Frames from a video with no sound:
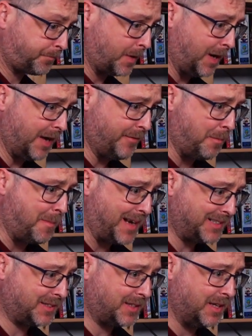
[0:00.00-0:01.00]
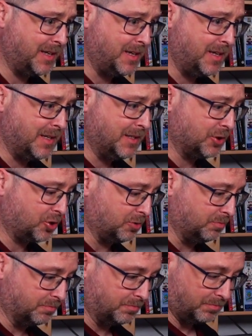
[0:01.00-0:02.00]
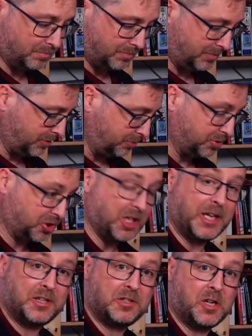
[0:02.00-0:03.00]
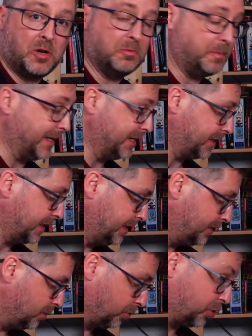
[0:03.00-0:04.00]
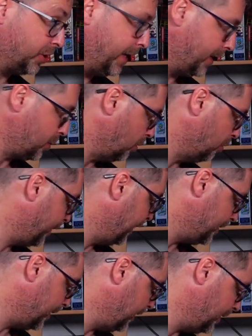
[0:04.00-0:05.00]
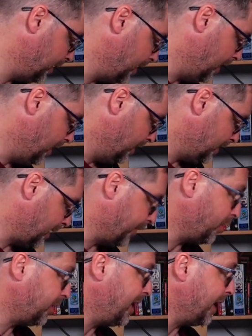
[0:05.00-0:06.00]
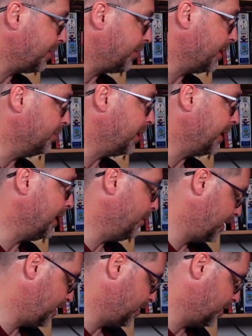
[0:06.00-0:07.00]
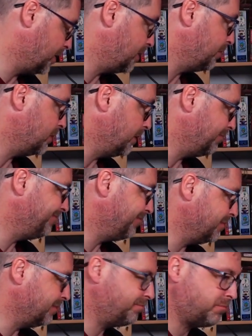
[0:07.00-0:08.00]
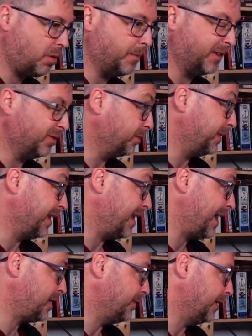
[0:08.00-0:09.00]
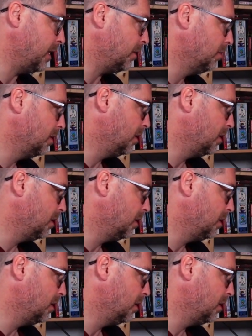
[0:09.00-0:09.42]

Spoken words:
I have amassed some seriously old PCs, or serious old PCs. So I've got the i3 under here, which is probably going to be the next video,